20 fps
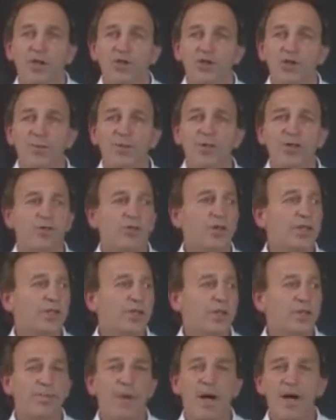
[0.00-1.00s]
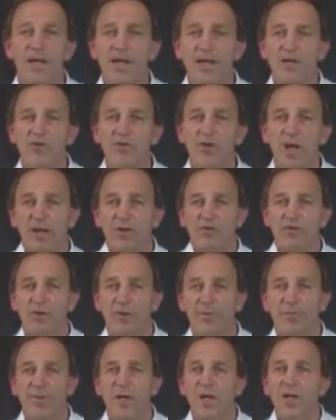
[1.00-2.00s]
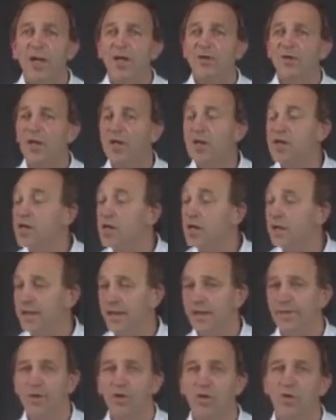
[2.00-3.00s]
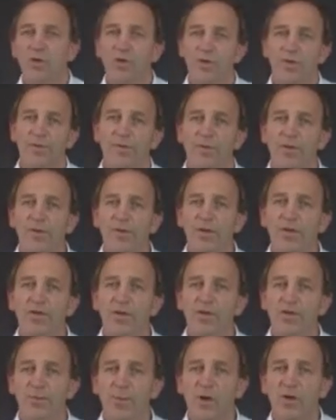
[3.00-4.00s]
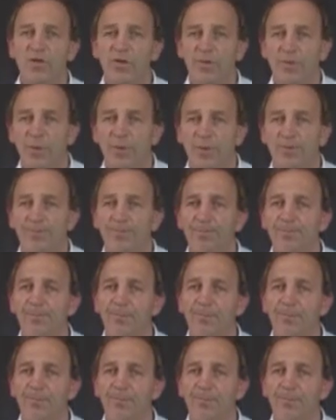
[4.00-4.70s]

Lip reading: should be treated by injection as early in the course of disease as possible.